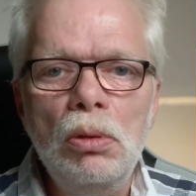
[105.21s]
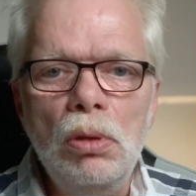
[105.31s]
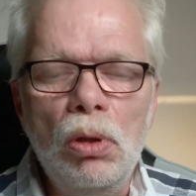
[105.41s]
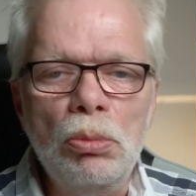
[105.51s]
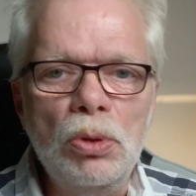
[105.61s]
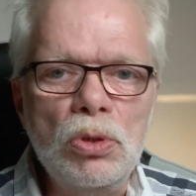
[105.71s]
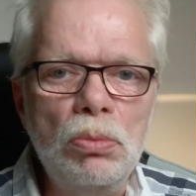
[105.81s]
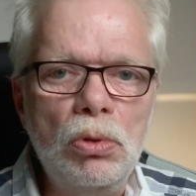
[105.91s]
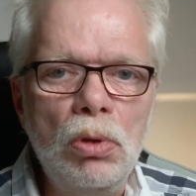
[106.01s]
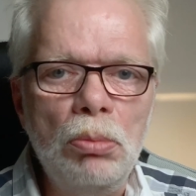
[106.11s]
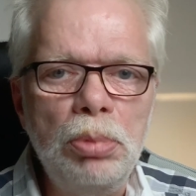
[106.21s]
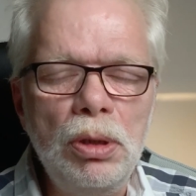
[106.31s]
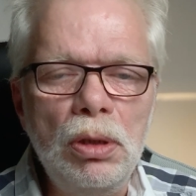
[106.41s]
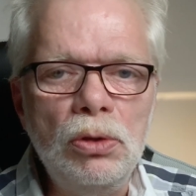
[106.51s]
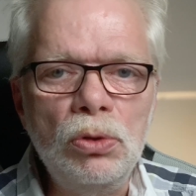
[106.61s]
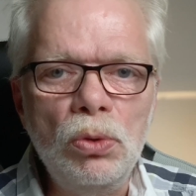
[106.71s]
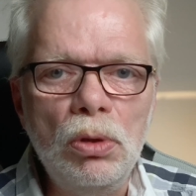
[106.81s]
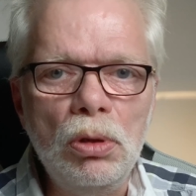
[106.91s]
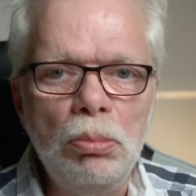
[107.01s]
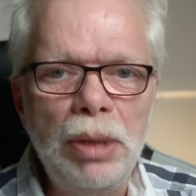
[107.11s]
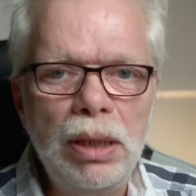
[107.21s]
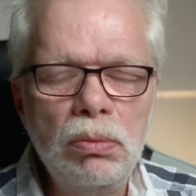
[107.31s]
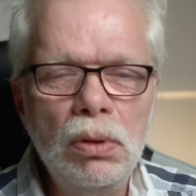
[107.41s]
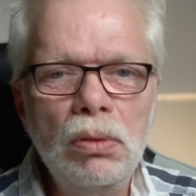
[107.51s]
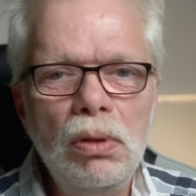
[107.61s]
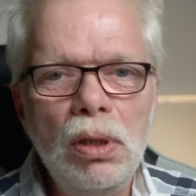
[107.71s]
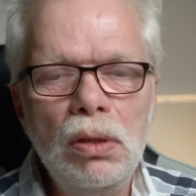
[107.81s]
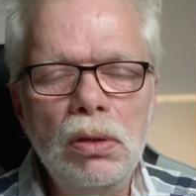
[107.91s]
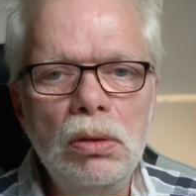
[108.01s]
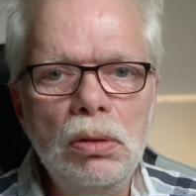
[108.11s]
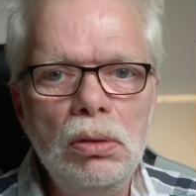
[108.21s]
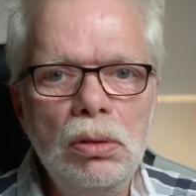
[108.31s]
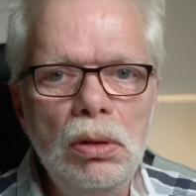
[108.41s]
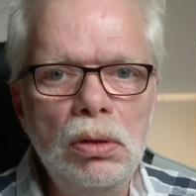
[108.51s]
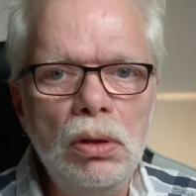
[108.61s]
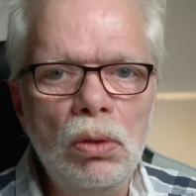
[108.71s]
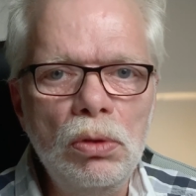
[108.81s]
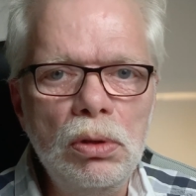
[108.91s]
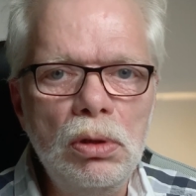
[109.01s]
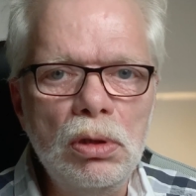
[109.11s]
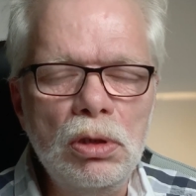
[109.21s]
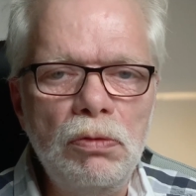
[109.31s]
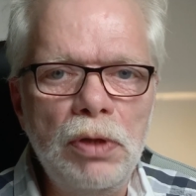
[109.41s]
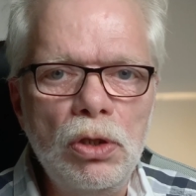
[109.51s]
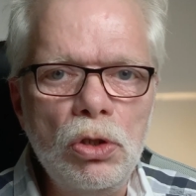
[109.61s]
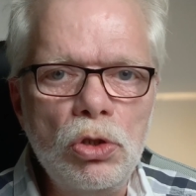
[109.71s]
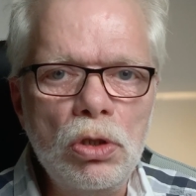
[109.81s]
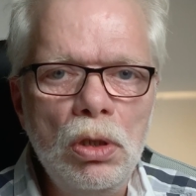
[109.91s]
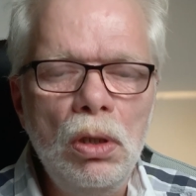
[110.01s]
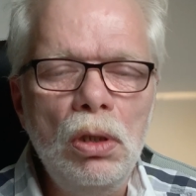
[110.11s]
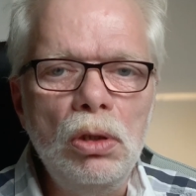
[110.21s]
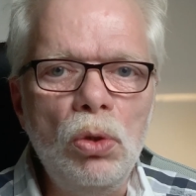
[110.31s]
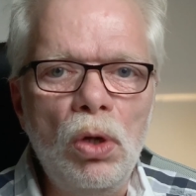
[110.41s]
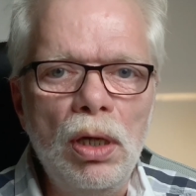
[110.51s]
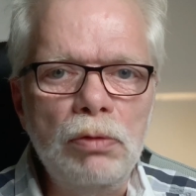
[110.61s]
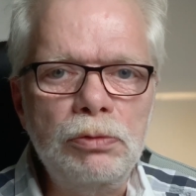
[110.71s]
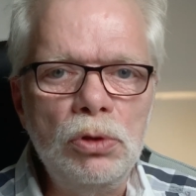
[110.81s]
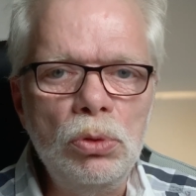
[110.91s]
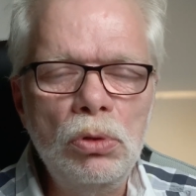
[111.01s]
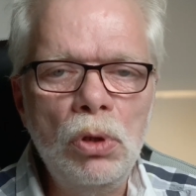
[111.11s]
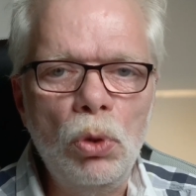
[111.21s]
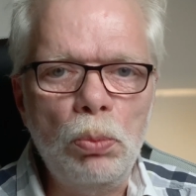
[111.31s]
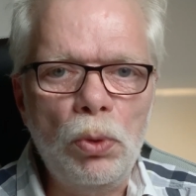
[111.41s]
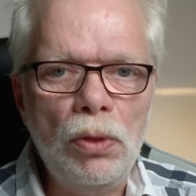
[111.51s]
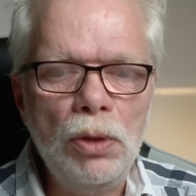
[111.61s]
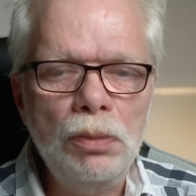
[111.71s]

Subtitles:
almost completely to the background. That's the only disadvantage you have to cope with.